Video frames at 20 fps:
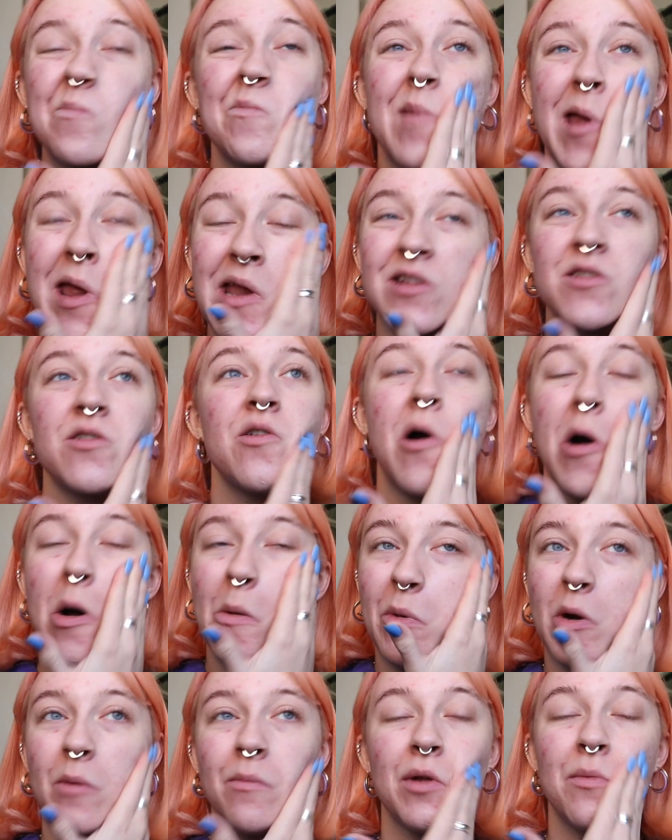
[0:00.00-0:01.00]
It's not a
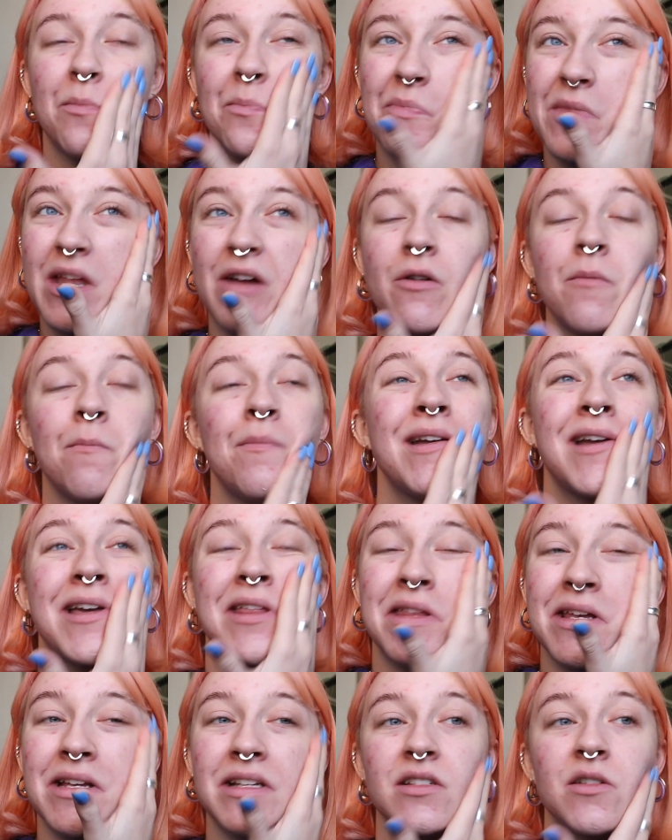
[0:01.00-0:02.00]
problem. There are bigger
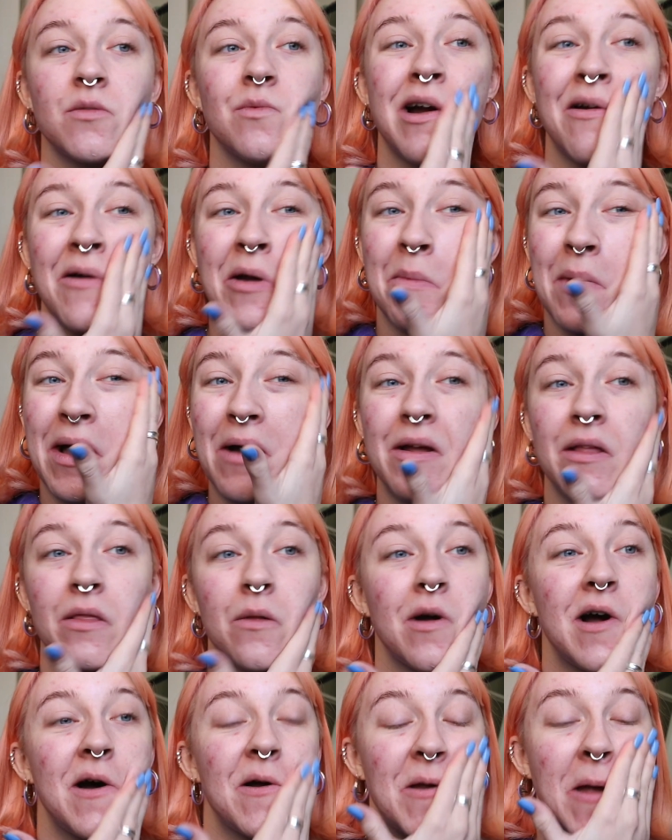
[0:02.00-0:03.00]
things to worry about in
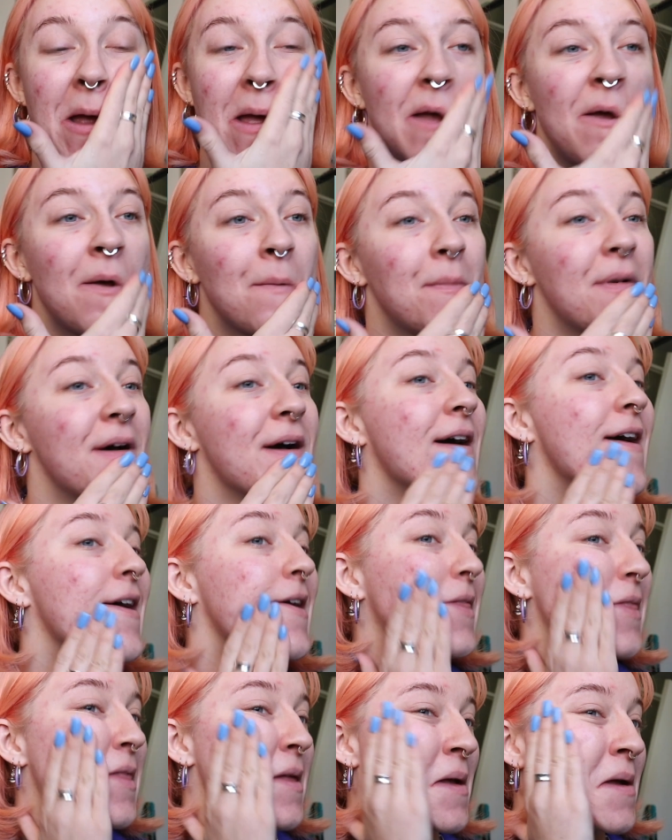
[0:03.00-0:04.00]
the world, but
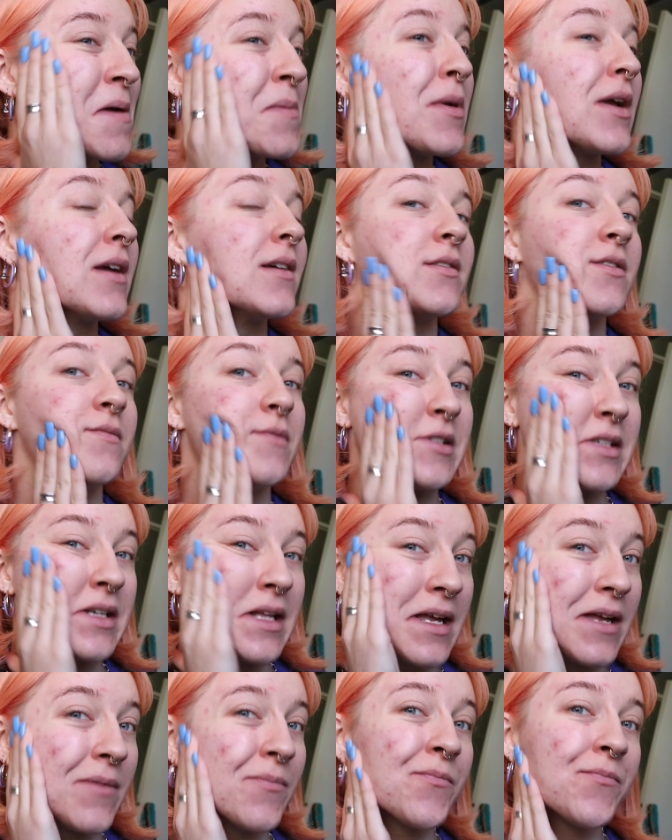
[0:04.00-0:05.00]
I think because
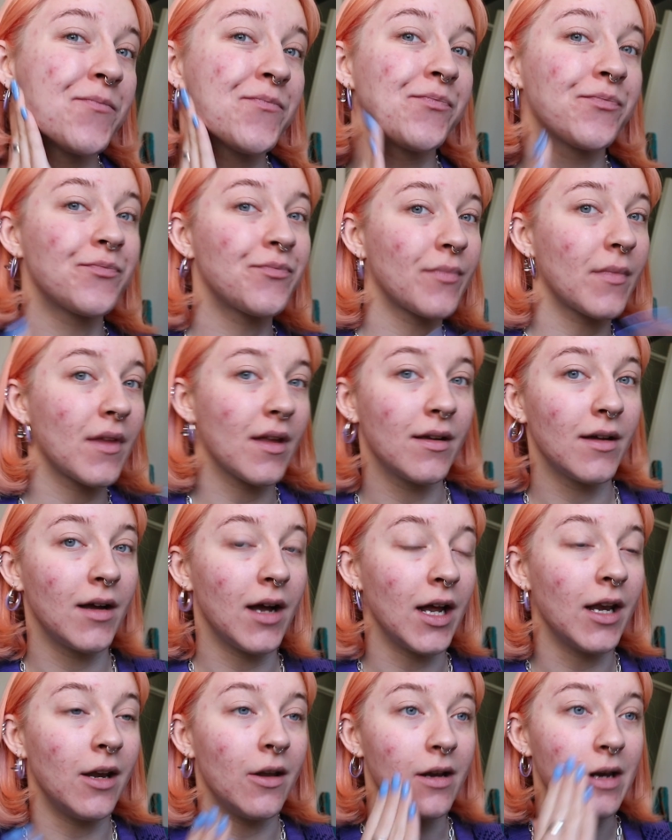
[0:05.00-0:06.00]
obviously
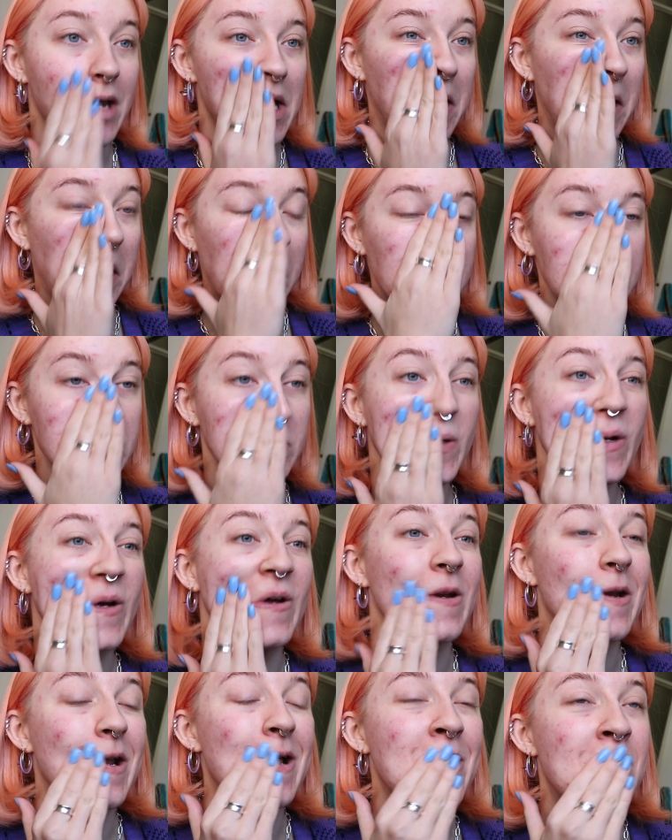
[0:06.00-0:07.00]
I look like this
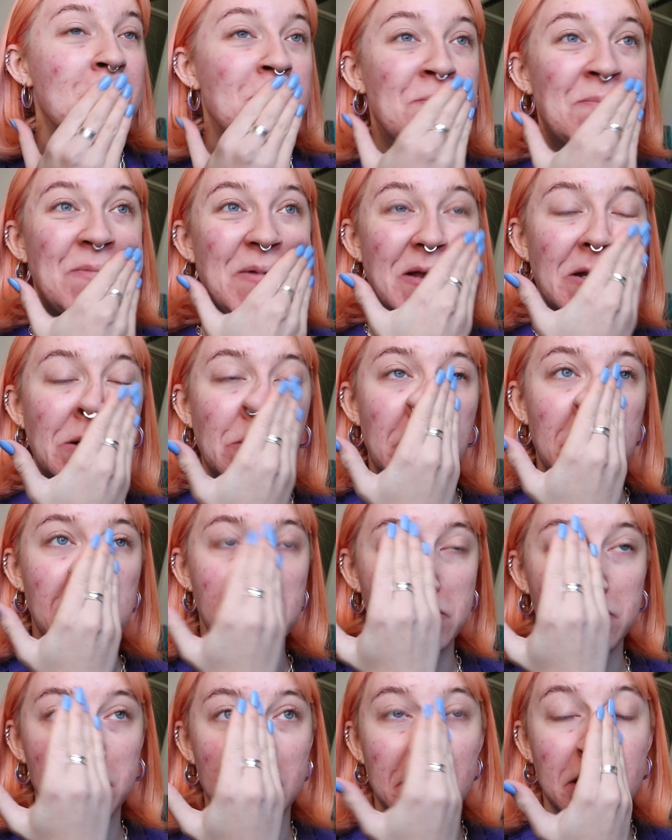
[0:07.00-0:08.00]
online, it's worth
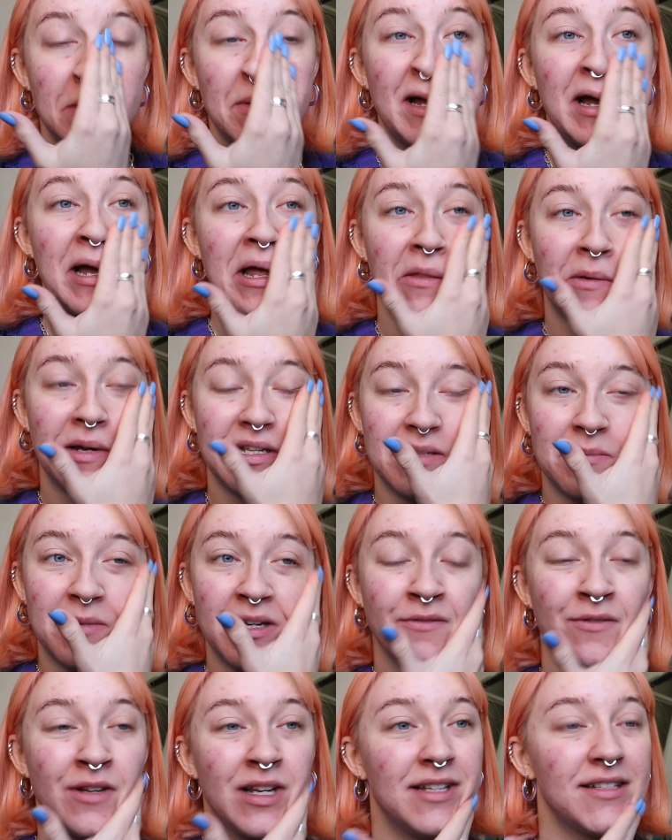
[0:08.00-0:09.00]
talking about, otherwise I'm
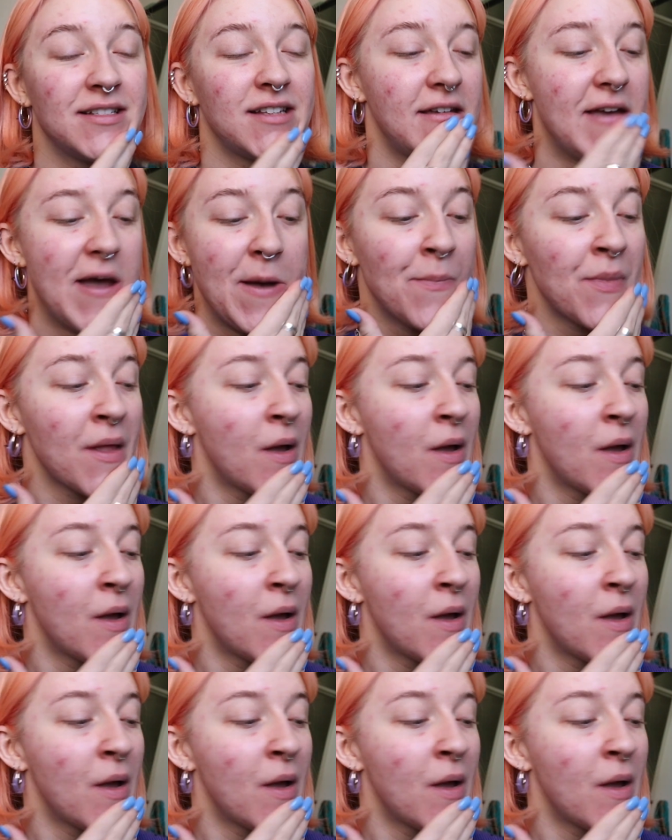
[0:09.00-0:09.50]
gonna feel insecure.